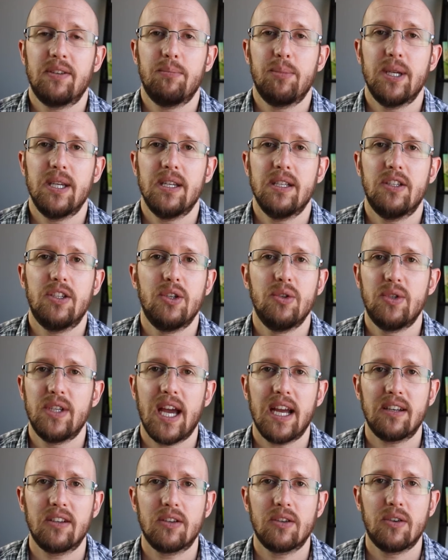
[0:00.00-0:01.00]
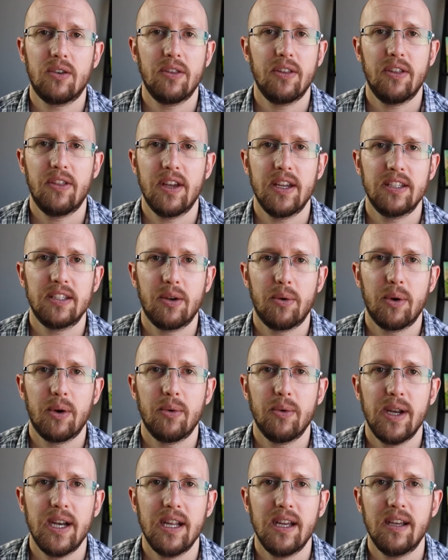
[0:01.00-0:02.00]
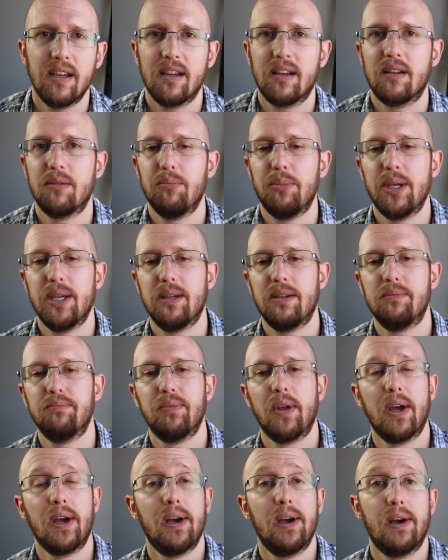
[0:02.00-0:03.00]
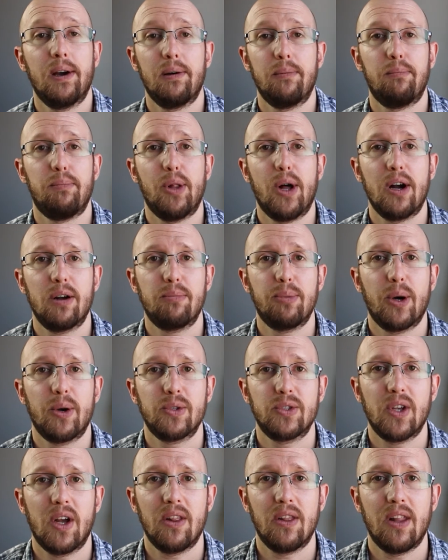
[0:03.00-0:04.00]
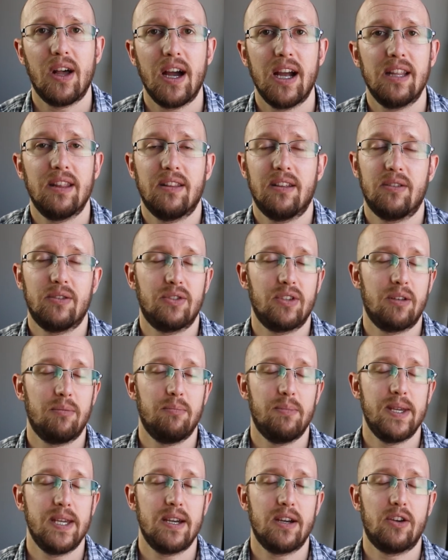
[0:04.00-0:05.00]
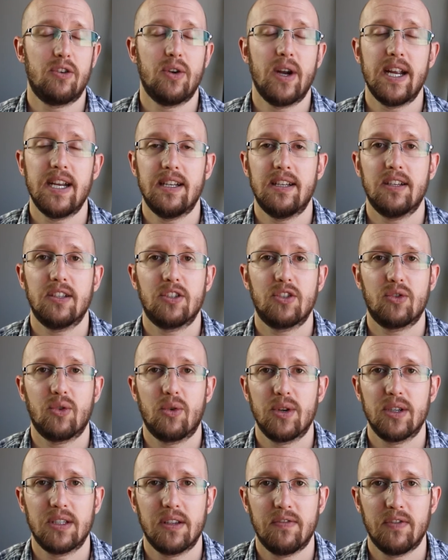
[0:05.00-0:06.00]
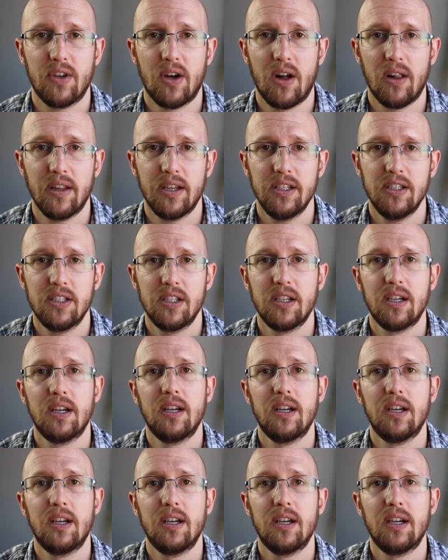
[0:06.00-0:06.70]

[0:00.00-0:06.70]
to be too technical, the things that we're reading. It can be blog posts online, those can be a great source of knowledge.